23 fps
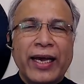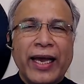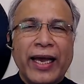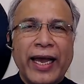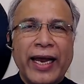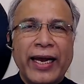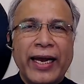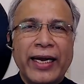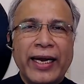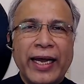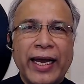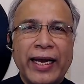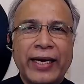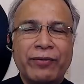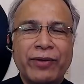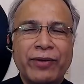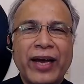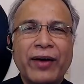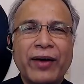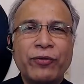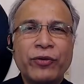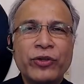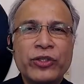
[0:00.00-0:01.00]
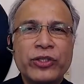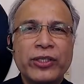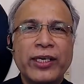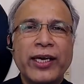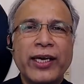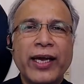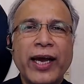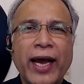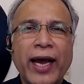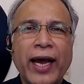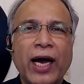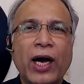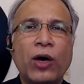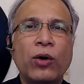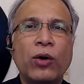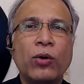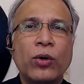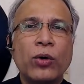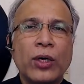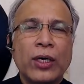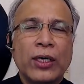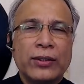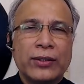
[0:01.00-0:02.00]
And we have to see
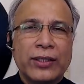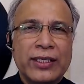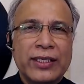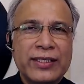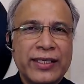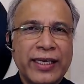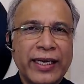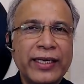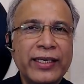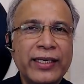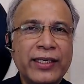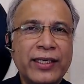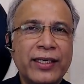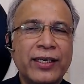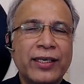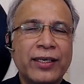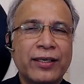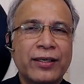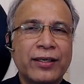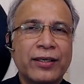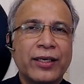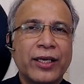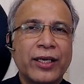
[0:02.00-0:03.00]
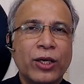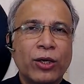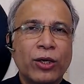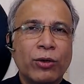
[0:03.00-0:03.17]
how the center,